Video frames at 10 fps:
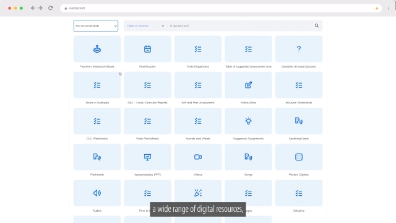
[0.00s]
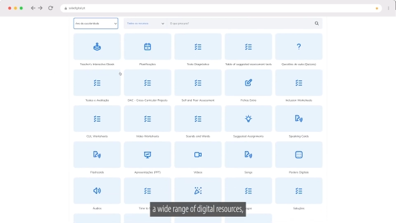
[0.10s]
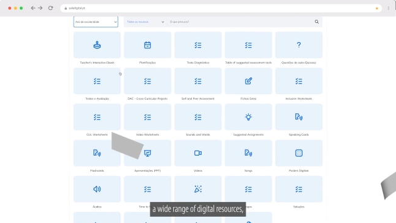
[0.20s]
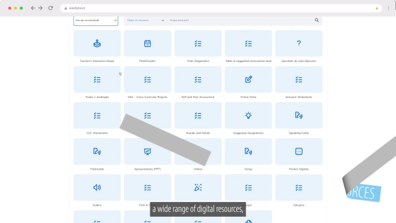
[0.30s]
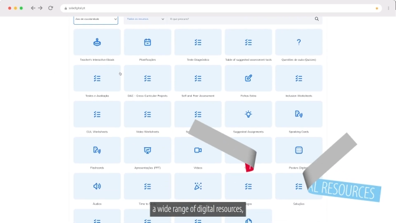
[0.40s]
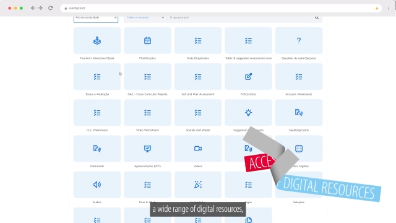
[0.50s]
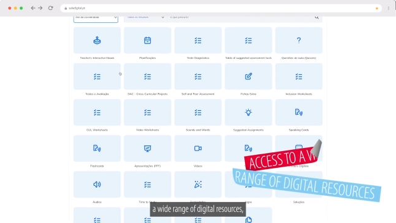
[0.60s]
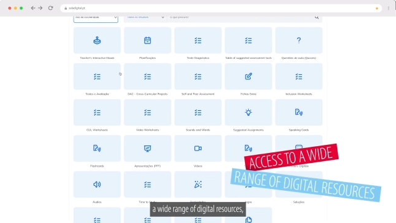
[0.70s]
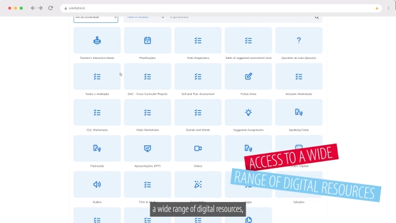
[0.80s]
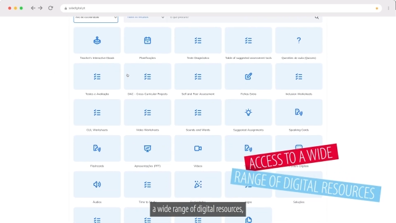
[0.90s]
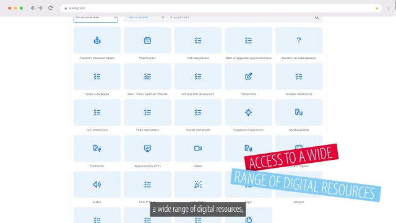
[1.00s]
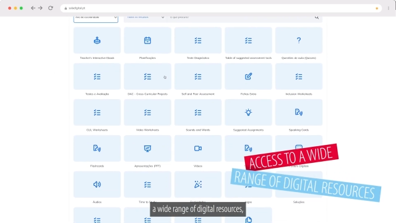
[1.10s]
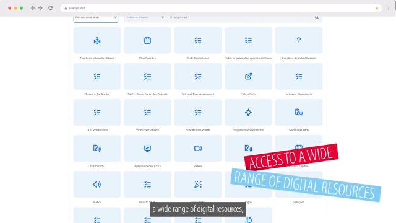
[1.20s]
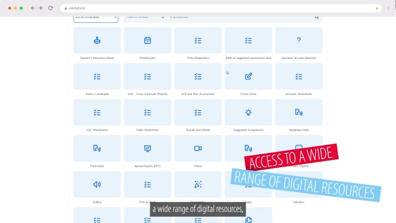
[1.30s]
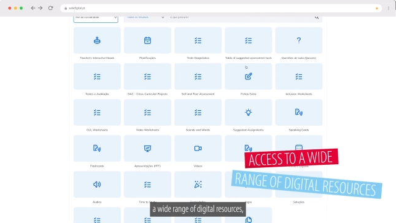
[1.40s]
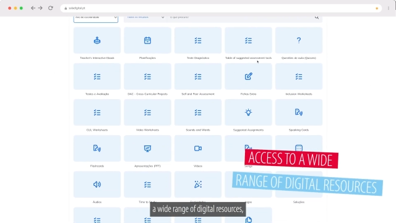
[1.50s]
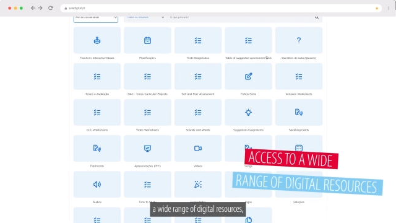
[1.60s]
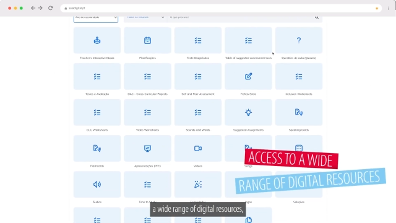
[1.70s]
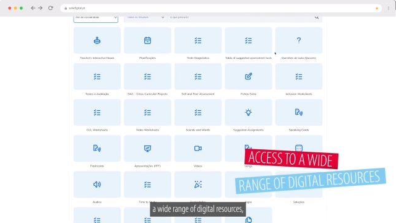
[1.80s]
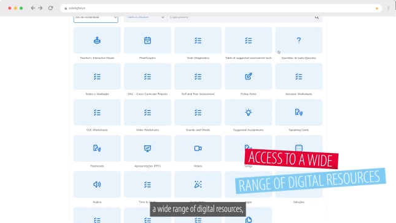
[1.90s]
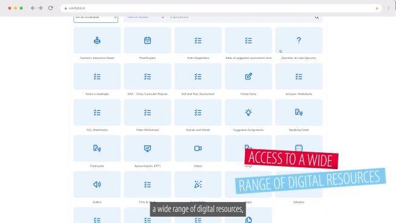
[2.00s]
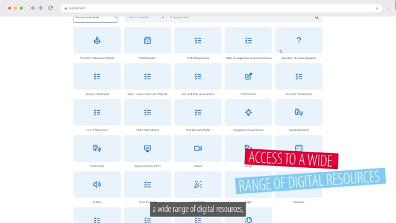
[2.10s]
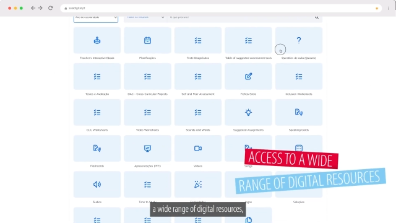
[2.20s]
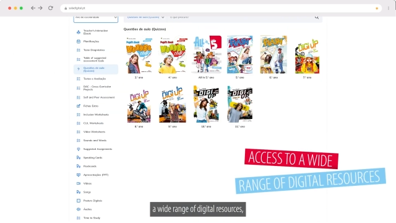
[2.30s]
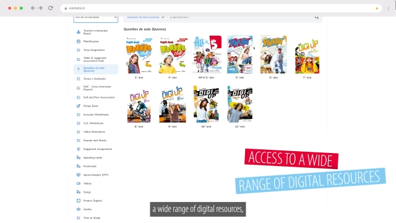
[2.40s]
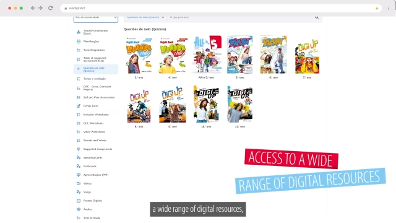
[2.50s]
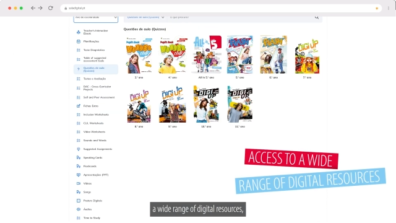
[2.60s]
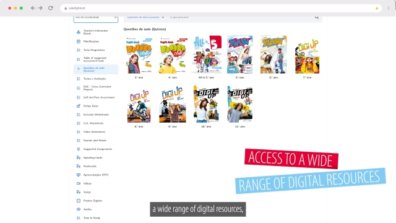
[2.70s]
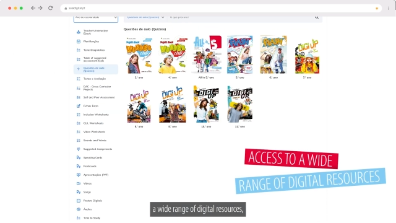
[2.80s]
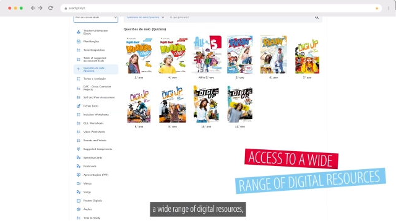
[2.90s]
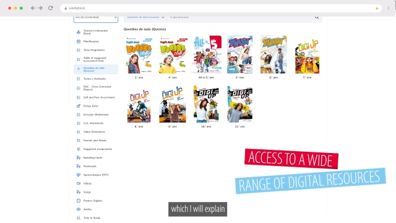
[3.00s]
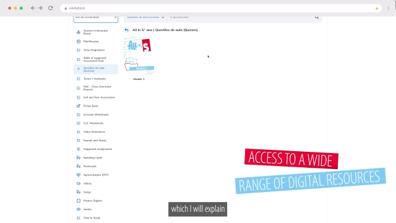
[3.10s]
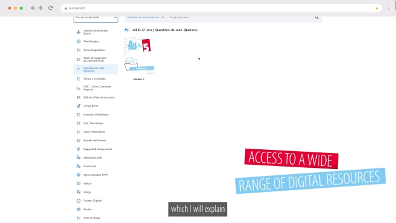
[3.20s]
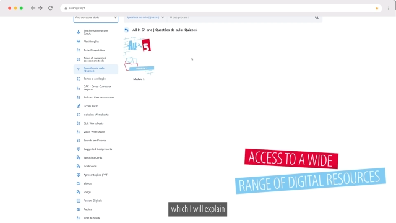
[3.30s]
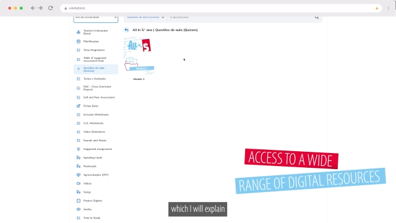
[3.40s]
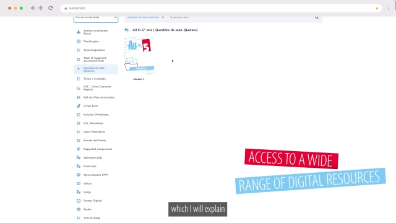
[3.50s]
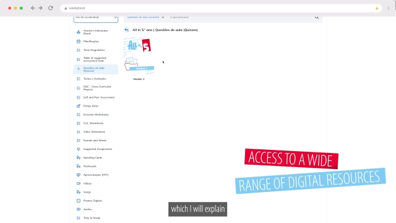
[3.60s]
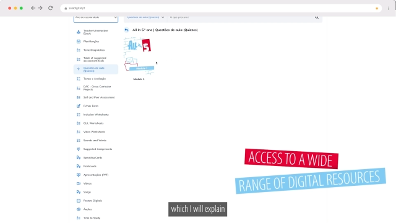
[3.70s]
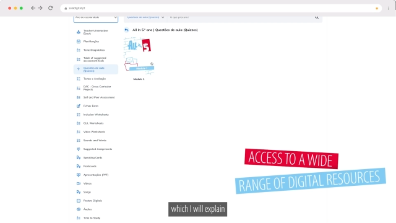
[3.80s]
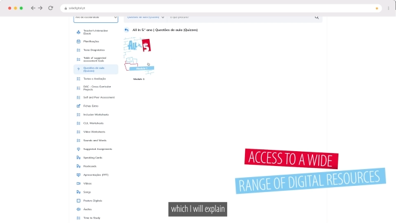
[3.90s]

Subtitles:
No face is visible, so there are no lips to read.